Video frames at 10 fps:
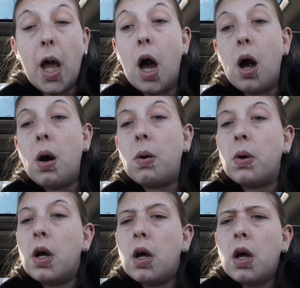
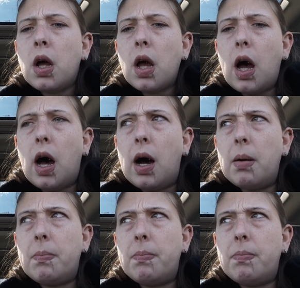Oh,
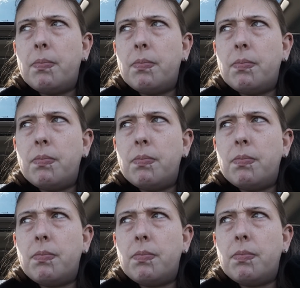uh,
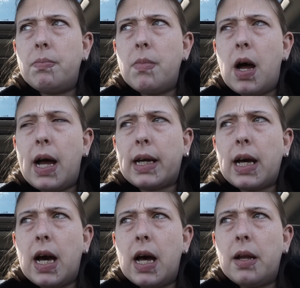I
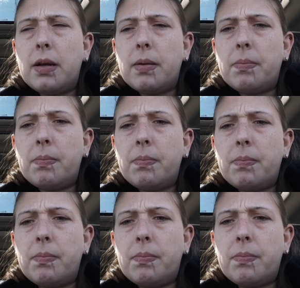got
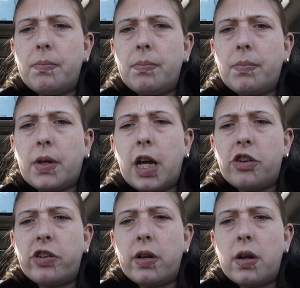
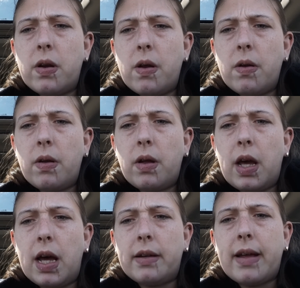kitchen
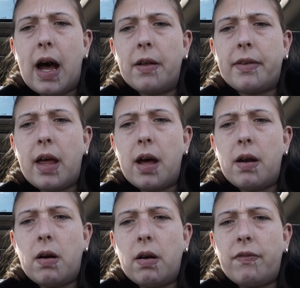hand towels
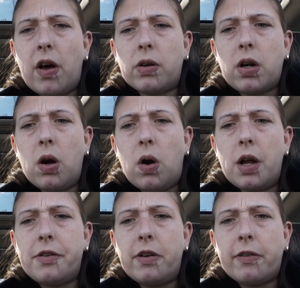that Velcro
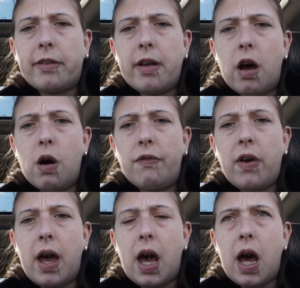onto your
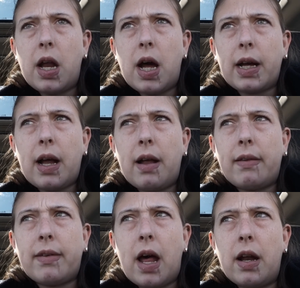stove, and I got
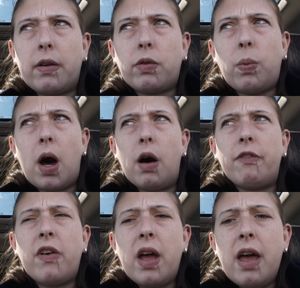a set of
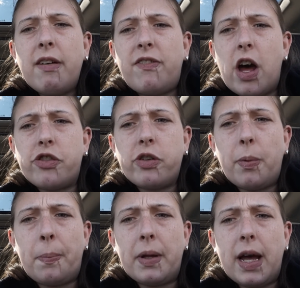12
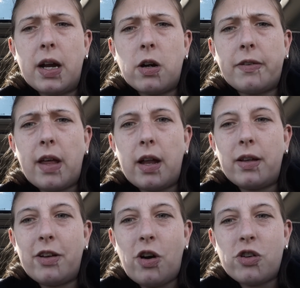vegetable planters
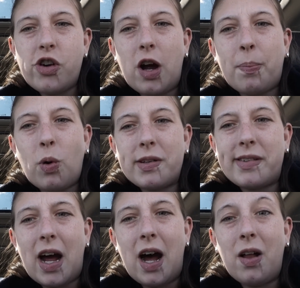that or chalkboard
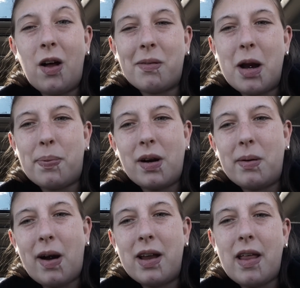style already
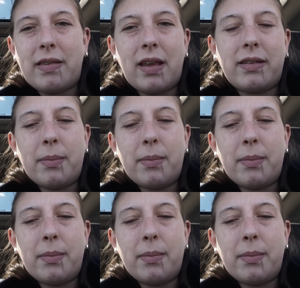pre-written that say